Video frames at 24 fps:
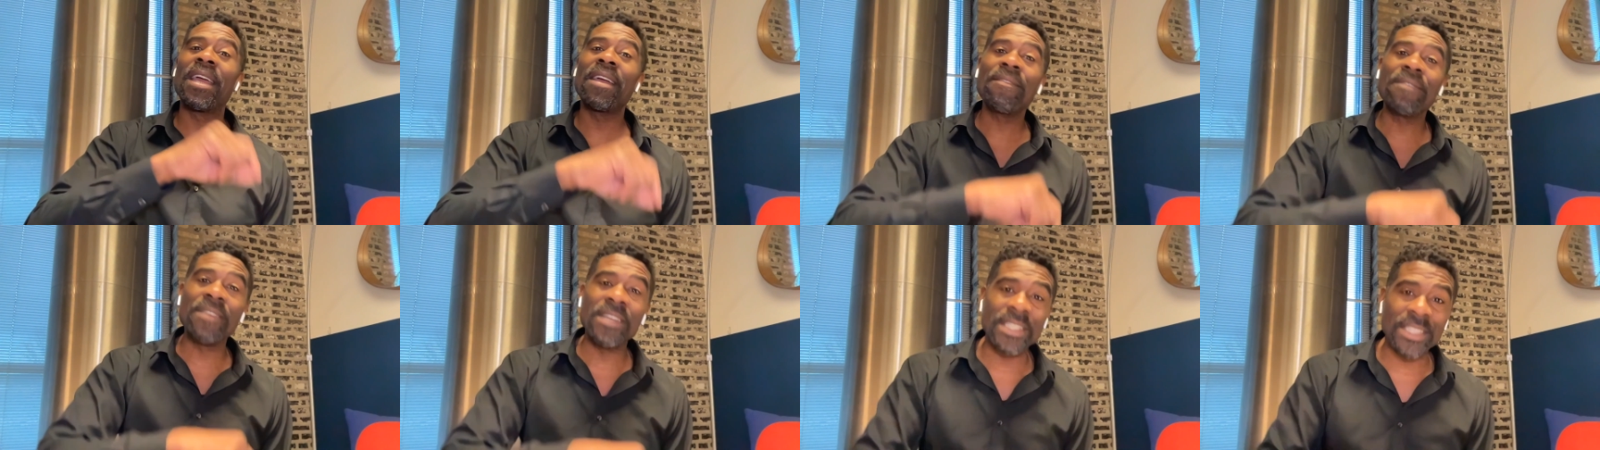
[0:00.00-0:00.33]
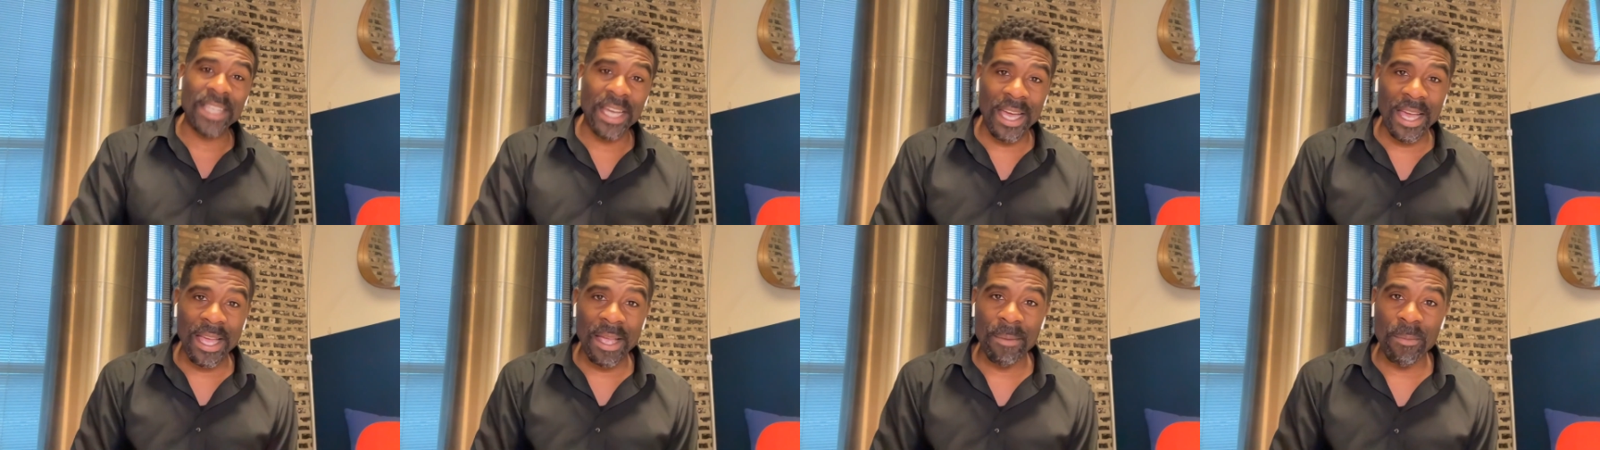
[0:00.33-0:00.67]

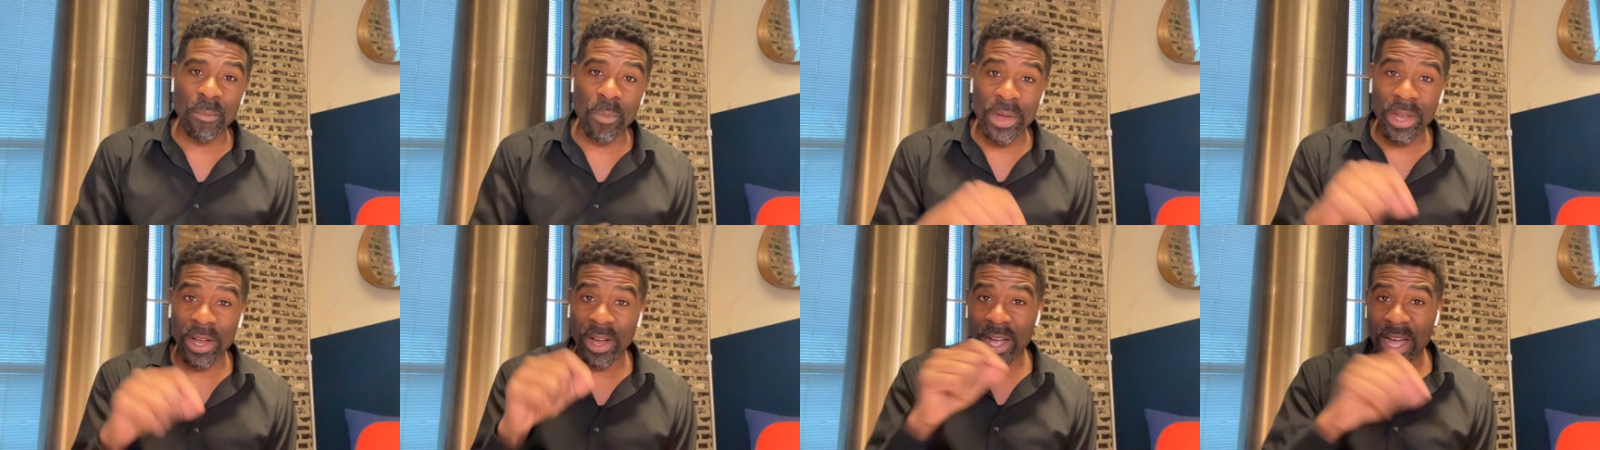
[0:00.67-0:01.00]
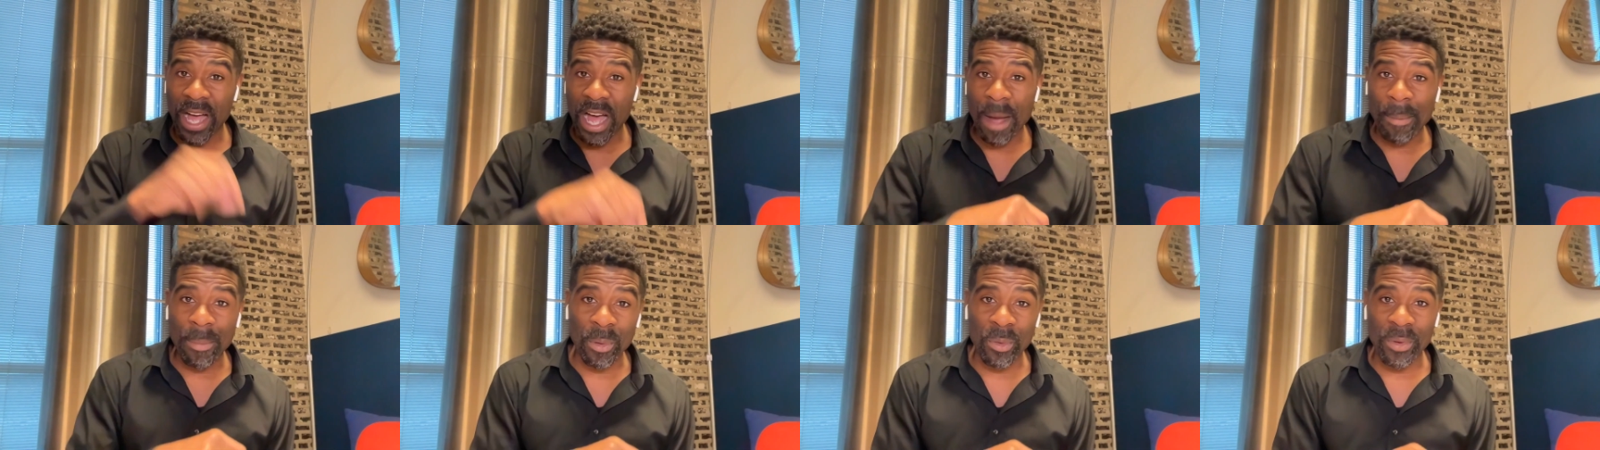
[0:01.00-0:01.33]
time we are
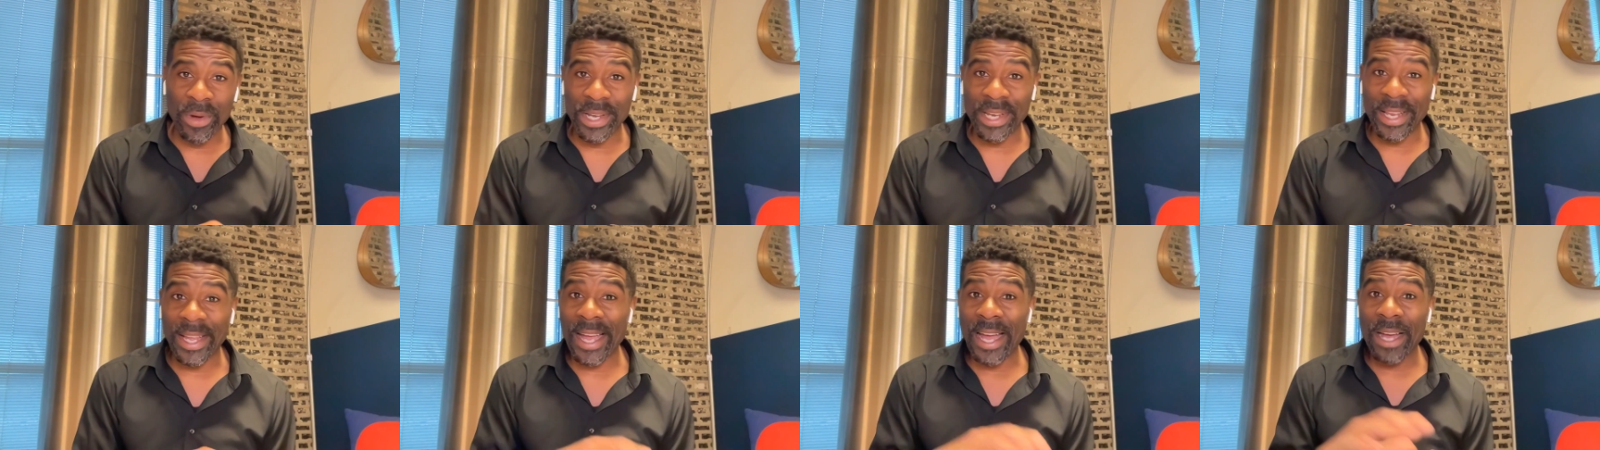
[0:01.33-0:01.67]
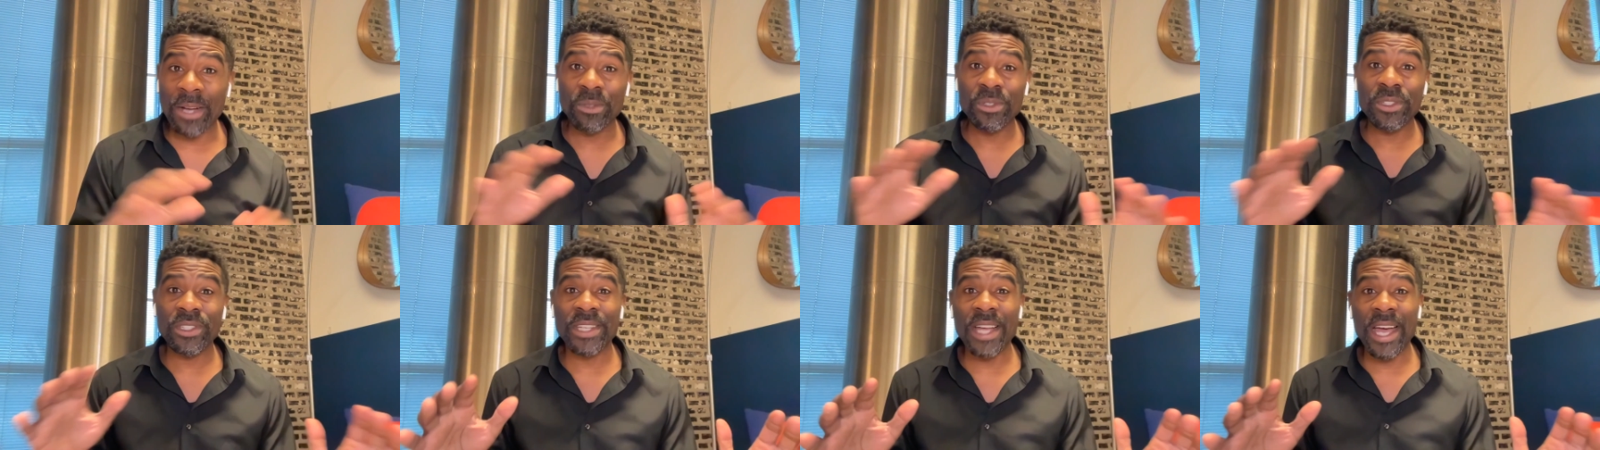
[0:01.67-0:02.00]
operating
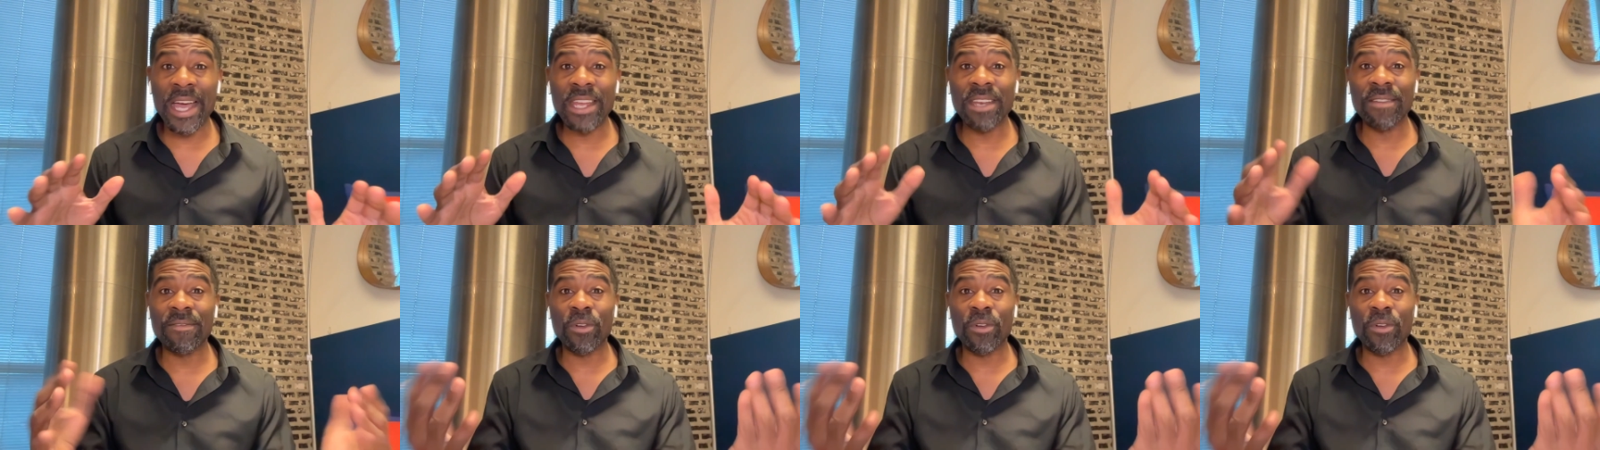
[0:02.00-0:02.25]
outside of